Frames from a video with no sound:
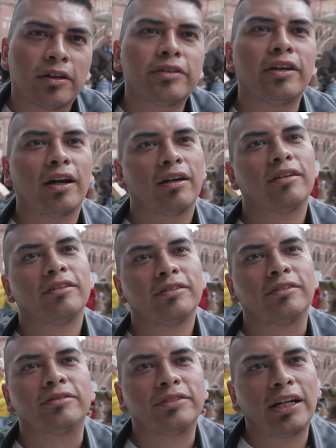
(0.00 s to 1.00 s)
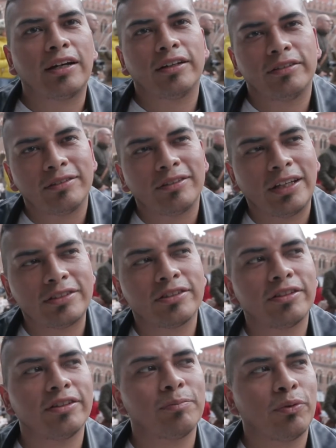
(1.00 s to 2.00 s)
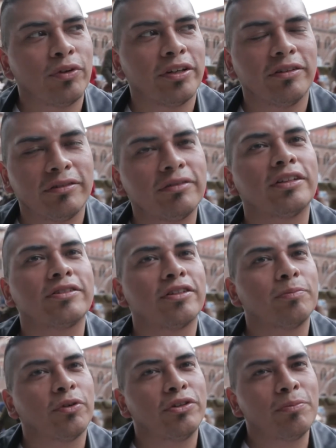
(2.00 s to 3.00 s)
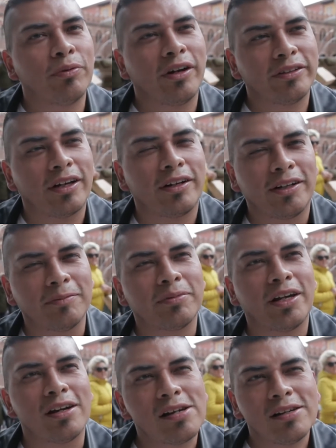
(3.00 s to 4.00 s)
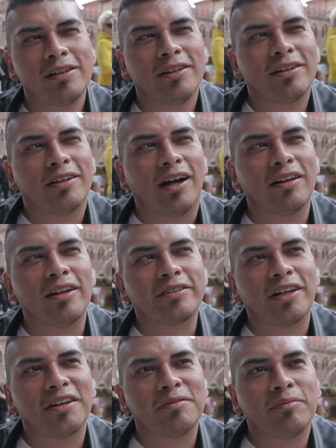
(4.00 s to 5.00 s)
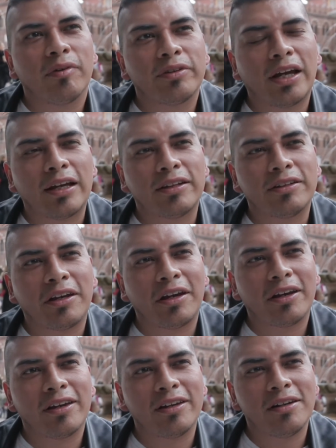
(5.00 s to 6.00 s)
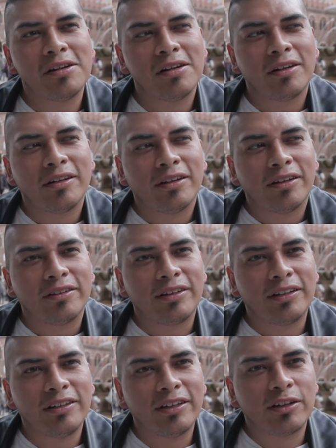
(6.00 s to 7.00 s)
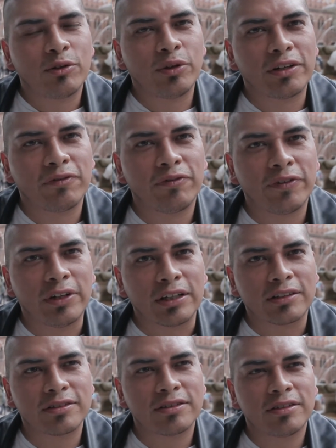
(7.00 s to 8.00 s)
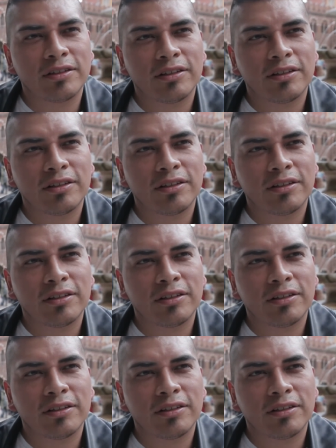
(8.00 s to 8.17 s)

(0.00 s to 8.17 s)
Yeah, that's a good point. You brought that up. Yeah, I like that. That they need a quick fix.